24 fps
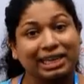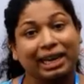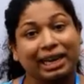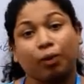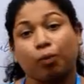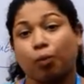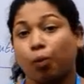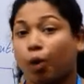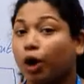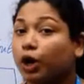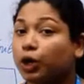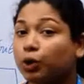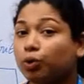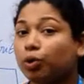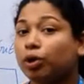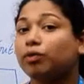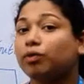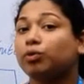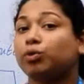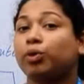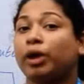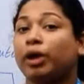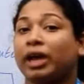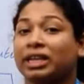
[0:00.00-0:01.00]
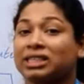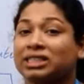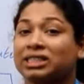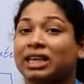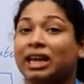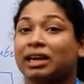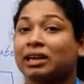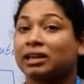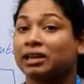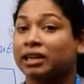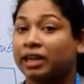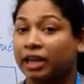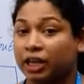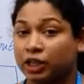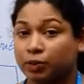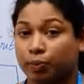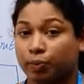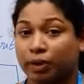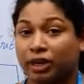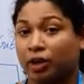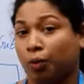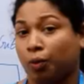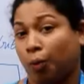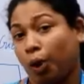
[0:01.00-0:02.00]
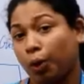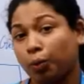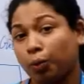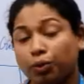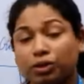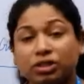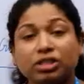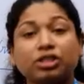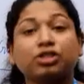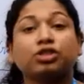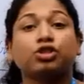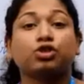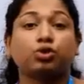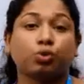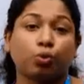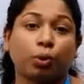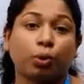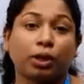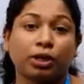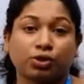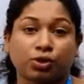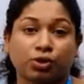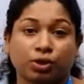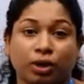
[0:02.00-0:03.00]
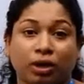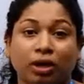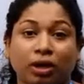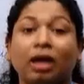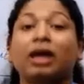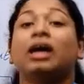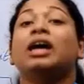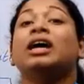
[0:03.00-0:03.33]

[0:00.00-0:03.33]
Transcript: like what you have to exactly explain and what was the situation